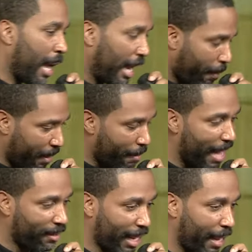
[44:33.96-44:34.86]
and to be my
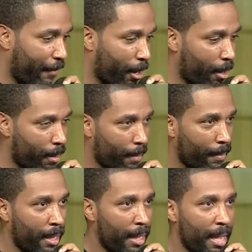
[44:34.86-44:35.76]
Savior.
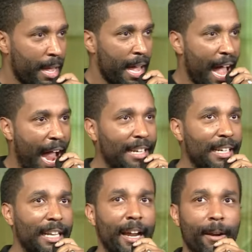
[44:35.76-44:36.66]
I
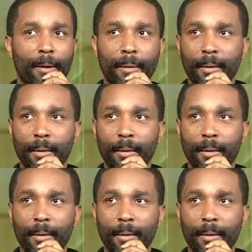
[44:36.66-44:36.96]
declare